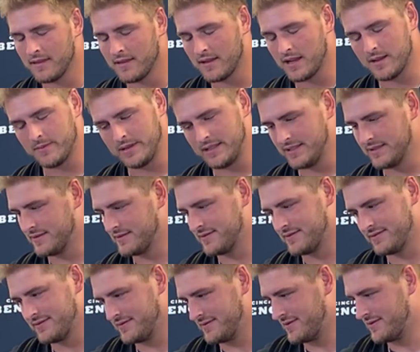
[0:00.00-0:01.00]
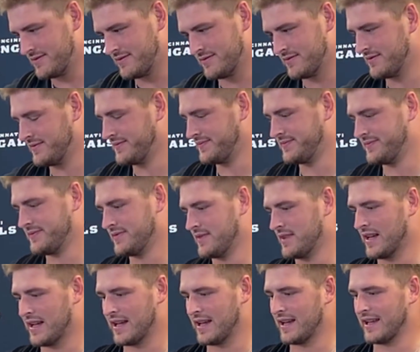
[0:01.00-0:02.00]
I mean,
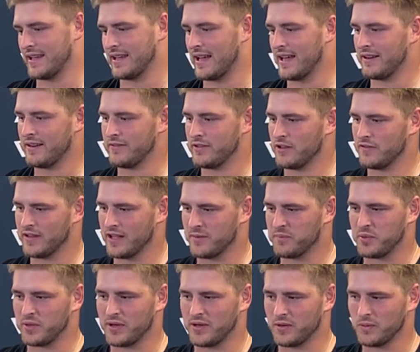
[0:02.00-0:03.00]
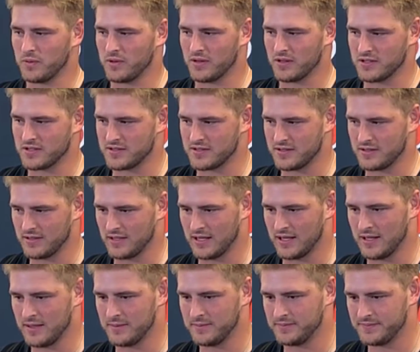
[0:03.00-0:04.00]
I don't even know if I can put it into words.
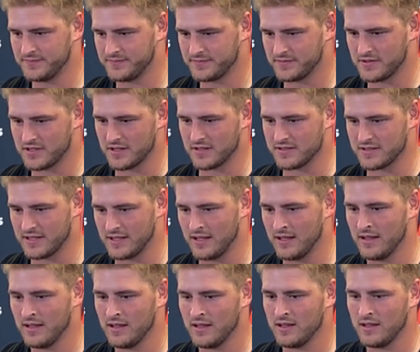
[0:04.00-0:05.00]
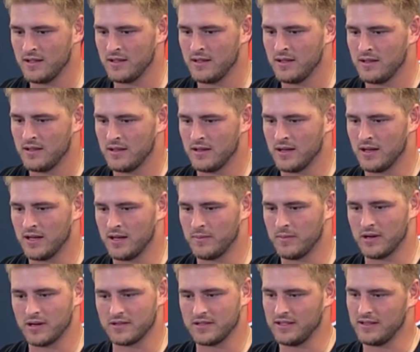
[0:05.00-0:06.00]
Seriously,
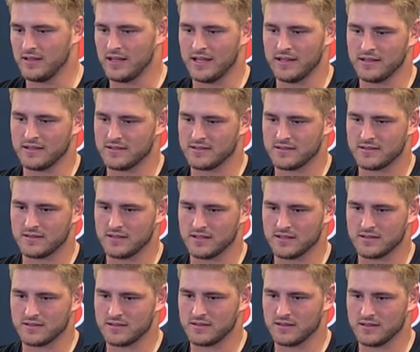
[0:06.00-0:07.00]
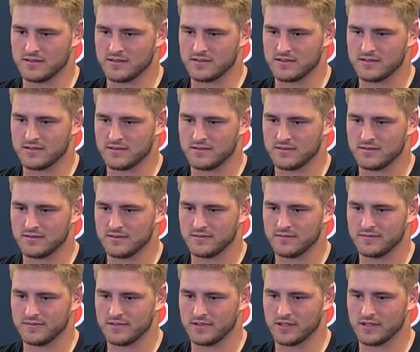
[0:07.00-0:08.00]
our D-line is
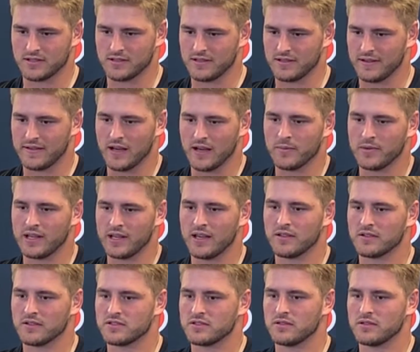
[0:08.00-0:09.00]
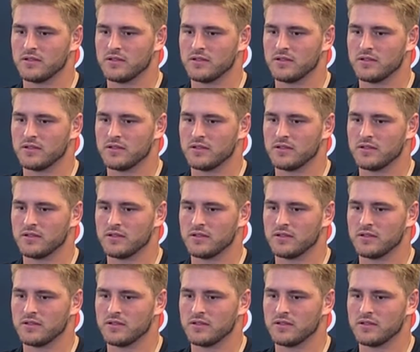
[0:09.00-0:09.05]
they come together